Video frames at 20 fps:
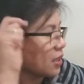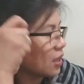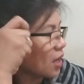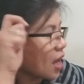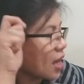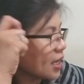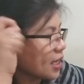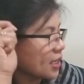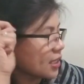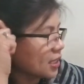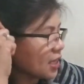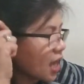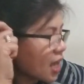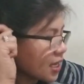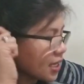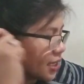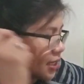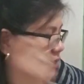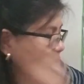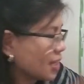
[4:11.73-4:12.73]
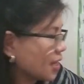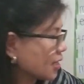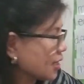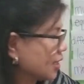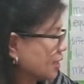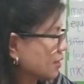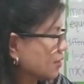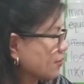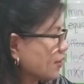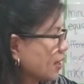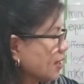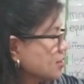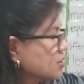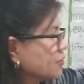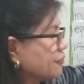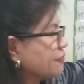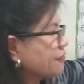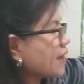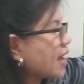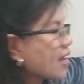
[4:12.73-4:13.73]
Lock it, lock it, lock it. Okay, so
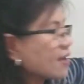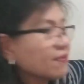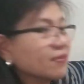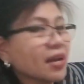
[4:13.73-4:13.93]
5,